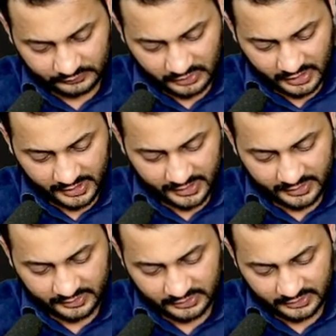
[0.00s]

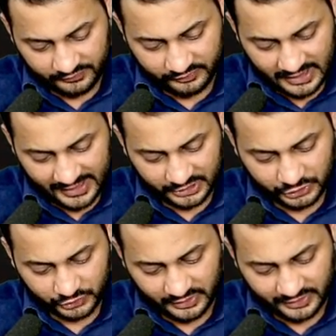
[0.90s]
And if the
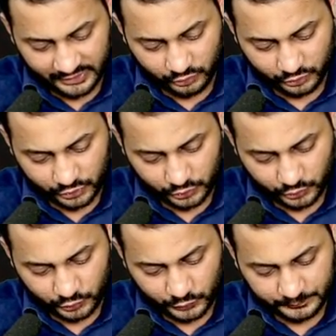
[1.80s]
actual rate goes
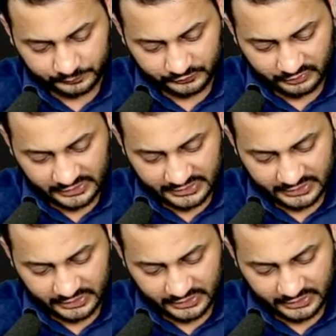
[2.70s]
to, let's say